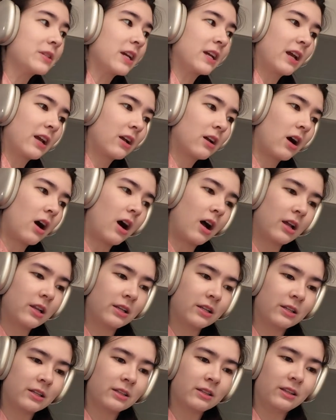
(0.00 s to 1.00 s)
I get
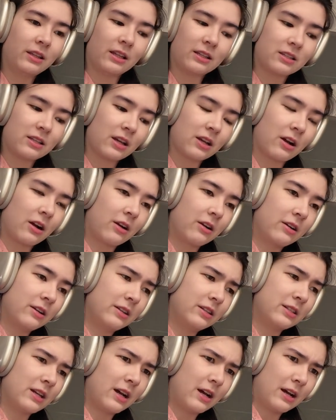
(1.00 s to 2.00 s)
cotton that's like already
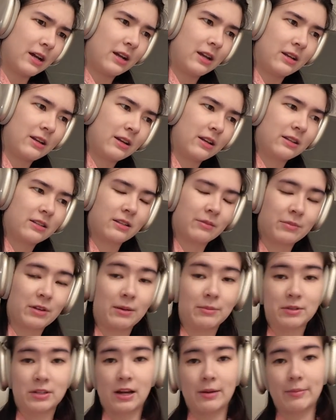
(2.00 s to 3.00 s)
dyed. I
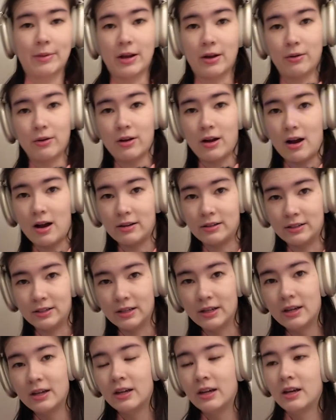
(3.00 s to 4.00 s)
sometimes dye my own cotton.
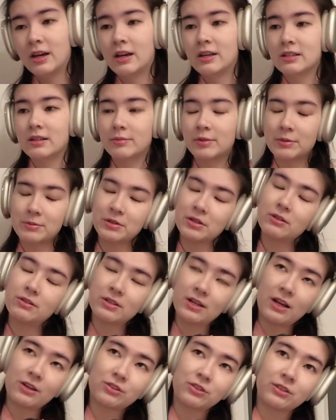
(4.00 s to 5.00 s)
Sometimes I use
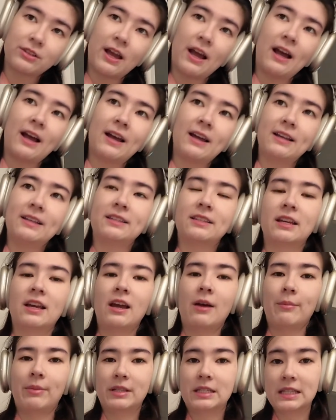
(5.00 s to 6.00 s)
natural dyes,
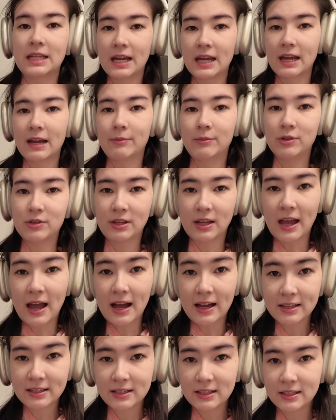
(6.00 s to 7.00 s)
but today I'm using
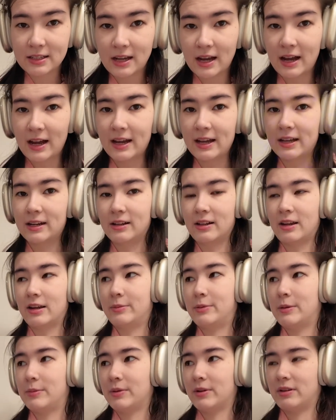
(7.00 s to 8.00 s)
acid dye, and a lot of
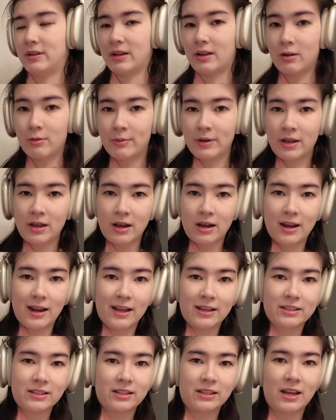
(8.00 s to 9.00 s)
people are like, oh my god,
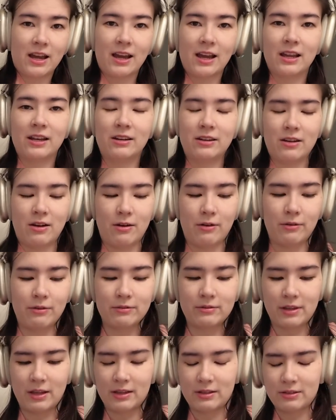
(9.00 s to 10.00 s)
acid dye. No,
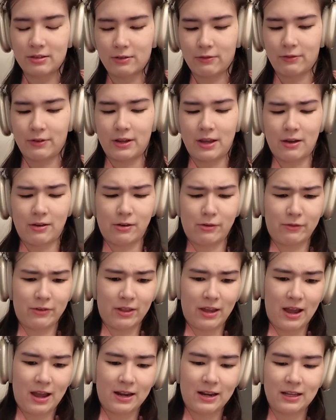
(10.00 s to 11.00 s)
like, don't freak out over
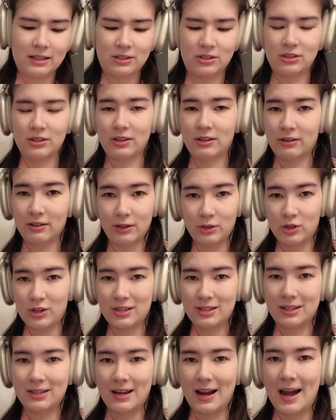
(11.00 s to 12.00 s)
that. It's literally just
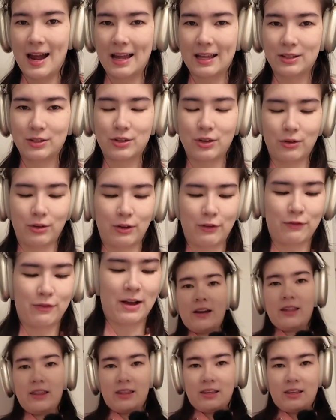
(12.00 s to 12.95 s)
a dye. It's totally fine.